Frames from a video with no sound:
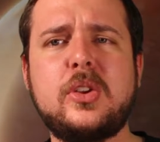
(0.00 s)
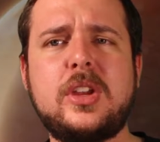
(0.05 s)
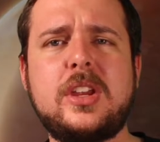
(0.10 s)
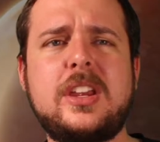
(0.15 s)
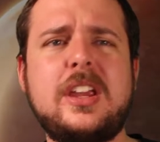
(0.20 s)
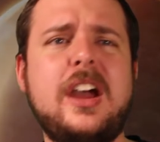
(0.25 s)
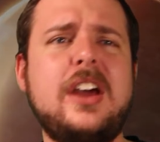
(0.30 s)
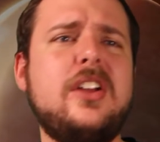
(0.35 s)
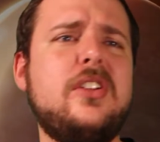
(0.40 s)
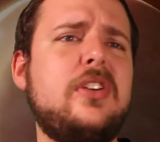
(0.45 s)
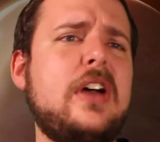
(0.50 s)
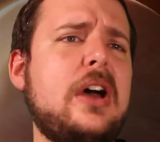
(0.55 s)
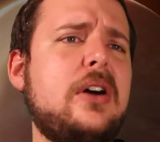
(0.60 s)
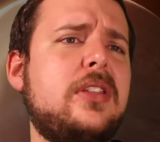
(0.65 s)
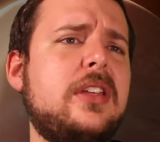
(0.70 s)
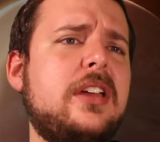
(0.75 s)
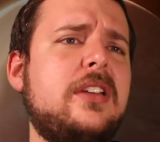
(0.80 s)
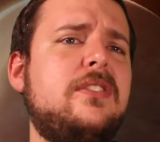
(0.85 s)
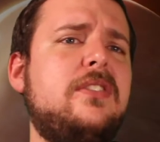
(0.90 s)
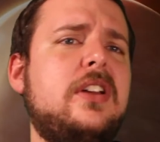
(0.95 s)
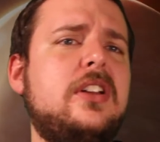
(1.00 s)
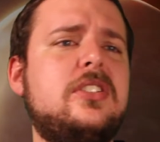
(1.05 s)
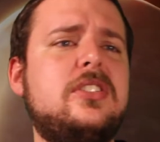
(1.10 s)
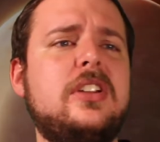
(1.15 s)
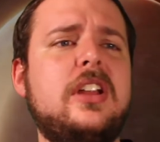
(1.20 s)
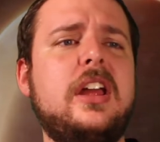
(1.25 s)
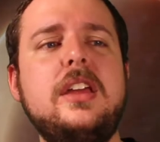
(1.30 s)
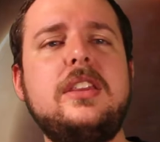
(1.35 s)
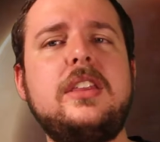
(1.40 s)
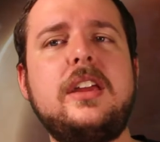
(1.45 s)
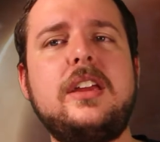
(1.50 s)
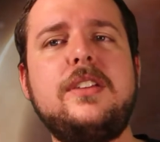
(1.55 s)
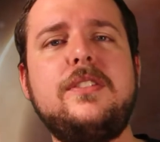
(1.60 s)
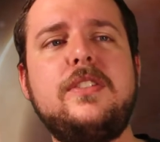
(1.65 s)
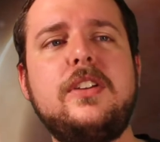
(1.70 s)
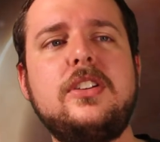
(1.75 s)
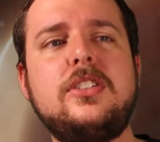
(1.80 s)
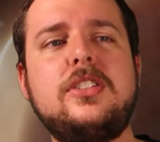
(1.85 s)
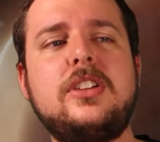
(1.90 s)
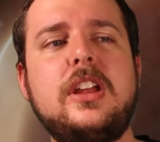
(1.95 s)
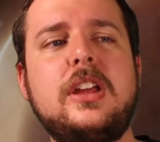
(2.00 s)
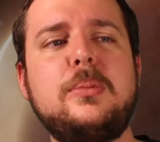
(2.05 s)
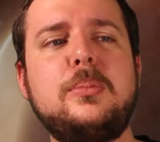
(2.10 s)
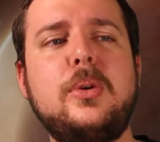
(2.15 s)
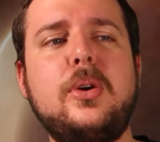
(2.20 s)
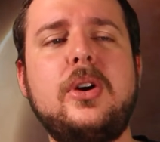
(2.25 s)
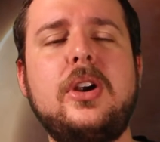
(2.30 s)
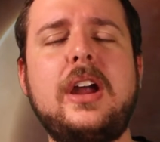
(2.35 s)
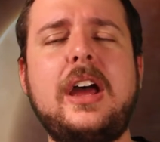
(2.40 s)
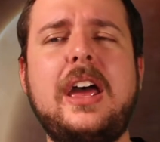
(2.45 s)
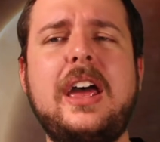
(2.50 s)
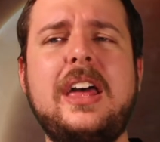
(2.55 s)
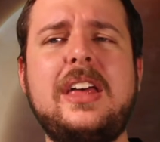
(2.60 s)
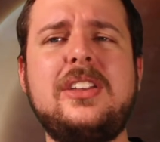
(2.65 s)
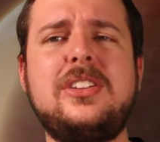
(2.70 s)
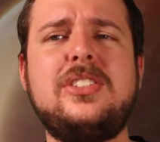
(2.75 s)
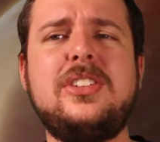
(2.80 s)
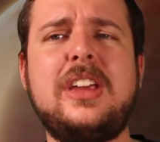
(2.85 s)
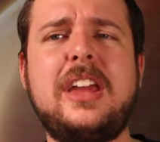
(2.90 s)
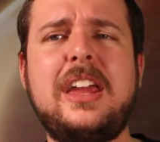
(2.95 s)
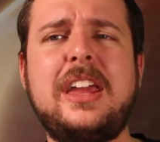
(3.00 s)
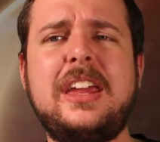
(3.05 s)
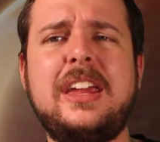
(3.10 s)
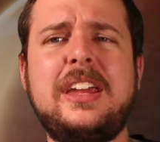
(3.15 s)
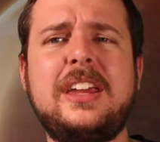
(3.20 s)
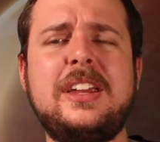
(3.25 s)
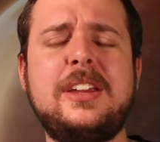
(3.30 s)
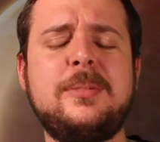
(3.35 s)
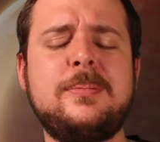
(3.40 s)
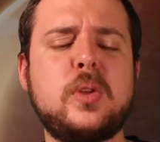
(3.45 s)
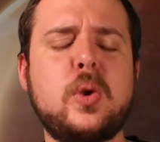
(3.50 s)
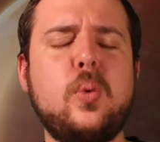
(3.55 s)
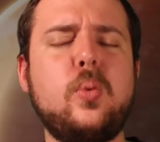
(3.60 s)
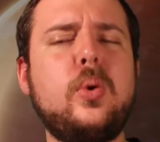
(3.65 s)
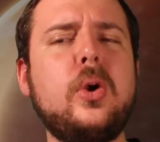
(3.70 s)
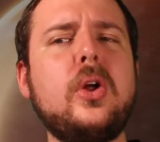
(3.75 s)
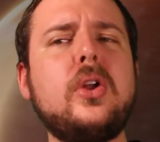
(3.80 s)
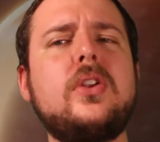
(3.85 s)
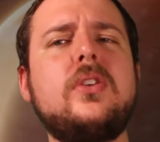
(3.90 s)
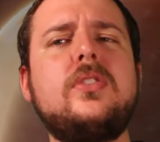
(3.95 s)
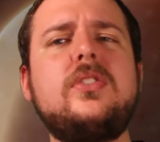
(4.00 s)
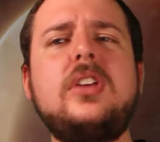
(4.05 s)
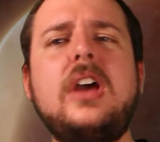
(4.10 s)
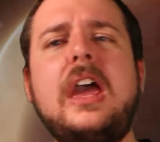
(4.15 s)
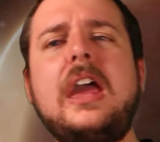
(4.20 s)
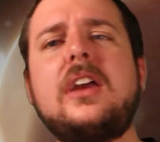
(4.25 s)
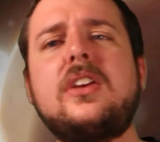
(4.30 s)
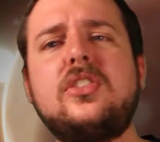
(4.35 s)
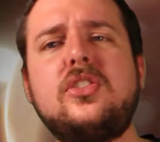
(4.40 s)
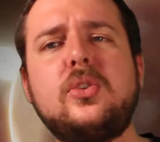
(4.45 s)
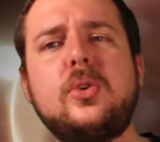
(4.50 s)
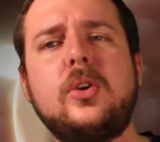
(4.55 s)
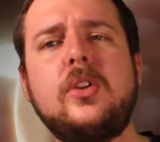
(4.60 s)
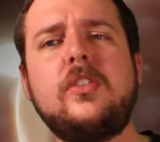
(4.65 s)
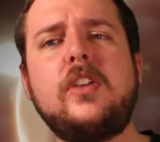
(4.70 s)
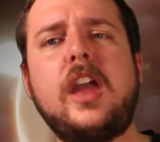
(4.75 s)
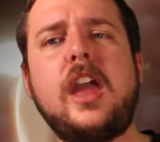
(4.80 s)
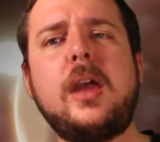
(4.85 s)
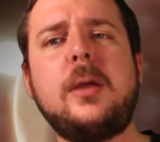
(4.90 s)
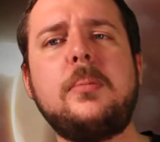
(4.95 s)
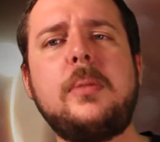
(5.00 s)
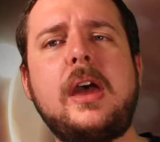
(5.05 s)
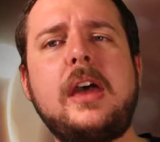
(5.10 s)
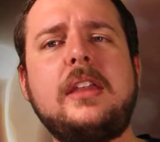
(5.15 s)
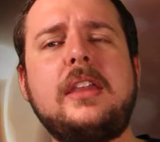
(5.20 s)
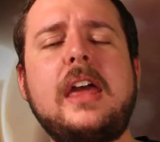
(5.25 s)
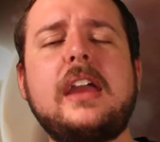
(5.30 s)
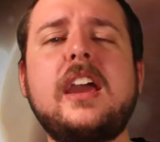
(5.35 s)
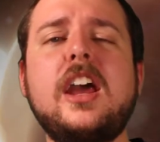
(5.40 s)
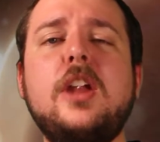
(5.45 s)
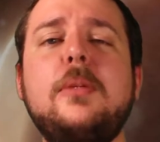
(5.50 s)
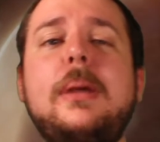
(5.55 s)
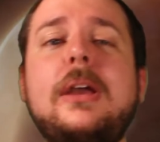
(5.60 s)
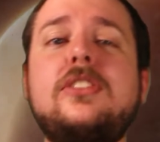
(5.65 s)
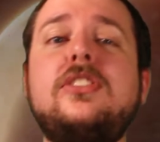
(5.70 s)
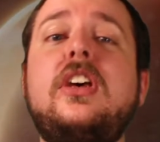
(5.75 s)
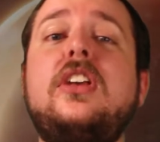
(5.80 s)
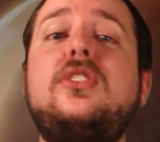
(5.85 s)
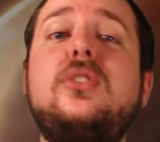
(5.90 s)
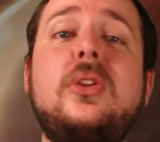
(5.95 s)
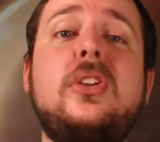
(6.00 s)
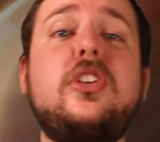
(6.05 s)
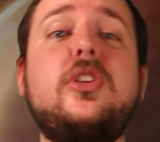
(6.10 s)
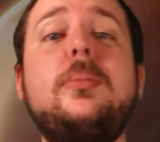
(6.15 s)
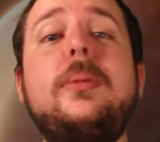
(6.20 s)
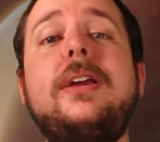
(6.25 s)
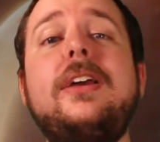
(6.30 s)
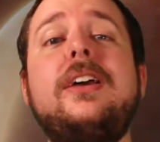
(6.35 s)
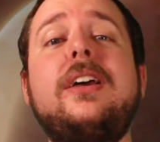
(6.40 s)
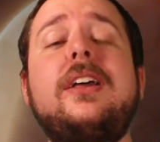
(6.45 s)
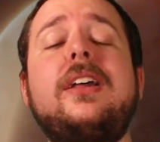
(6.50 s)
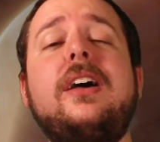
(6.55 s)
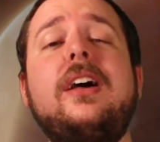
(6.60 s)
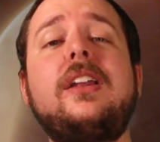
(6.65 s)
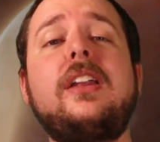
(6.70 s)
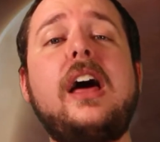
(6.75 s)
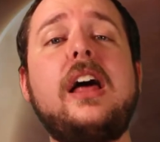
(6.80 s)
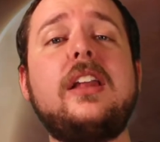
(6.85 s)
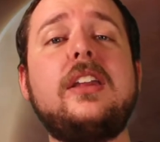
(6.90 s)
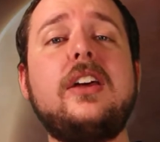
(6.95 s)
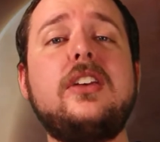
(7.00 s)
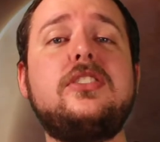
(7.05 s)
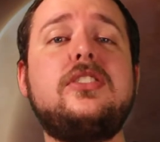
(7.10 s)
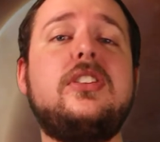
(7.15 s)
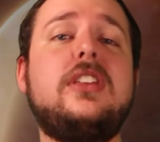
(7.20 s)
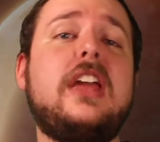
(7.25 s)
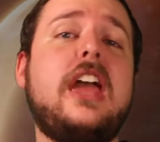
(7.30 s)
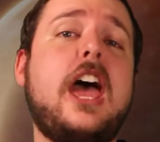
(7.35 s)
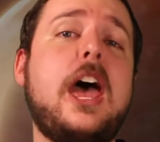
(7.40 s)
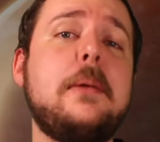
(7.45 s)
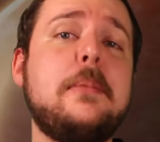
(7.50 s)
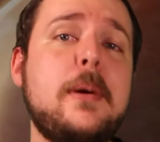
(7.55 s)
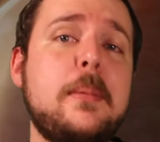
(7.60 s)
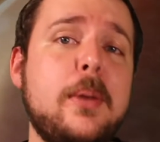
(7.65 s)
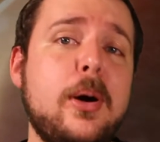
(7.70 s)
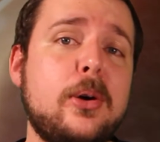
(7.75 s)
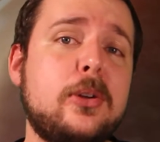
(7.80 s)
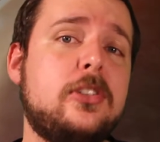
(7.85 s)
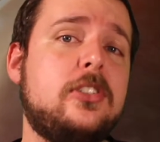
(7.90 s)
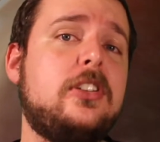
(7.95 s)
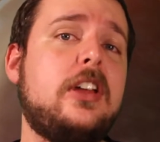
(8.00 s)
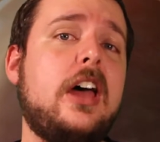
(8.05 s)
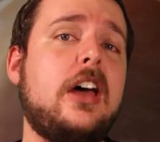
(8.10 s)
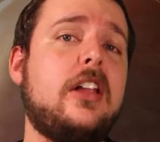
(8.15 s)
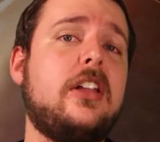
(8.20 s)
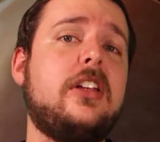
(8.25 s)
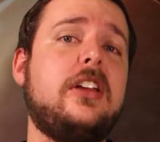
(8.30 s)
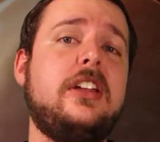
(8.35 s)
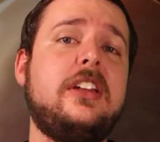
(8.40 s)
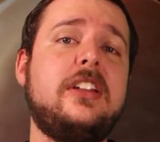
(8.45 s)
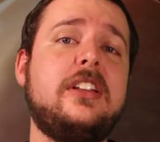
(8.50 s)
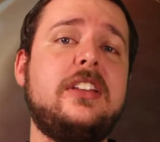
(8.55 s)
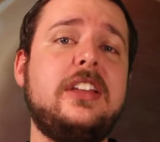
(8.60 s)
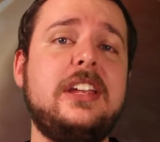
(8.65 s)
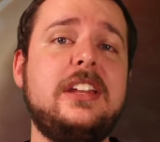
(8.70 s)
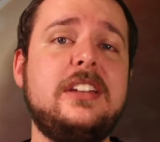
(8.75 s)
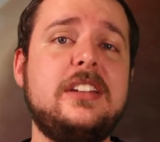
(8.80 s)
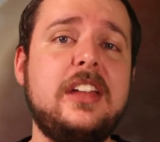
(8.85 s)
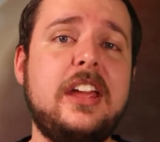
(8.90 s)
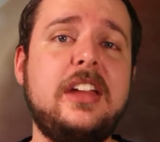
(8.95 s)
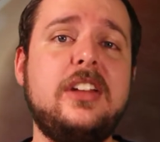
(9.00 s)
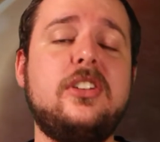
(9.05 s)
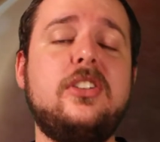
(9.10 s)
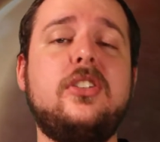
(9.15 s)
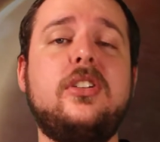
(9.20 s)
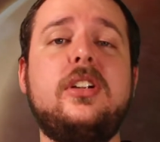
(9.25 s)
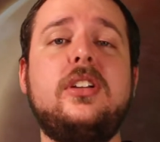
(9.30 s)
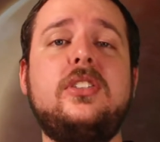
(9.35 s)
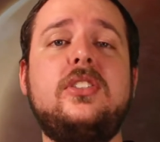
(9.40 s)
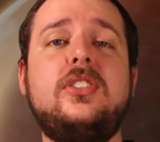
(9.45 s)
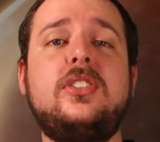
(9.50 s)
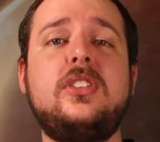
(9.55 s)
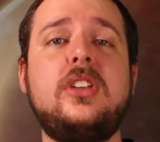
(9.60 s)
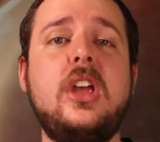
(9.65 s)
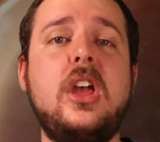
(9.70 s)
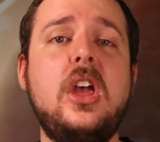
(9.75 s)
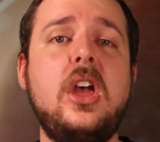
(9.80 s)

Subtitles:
kind of how they envision it. They envision it more as a World of Tanks sort of game, and that kind of makes sense. So there's going to be a lot less of the MMO style in Elite Dangerous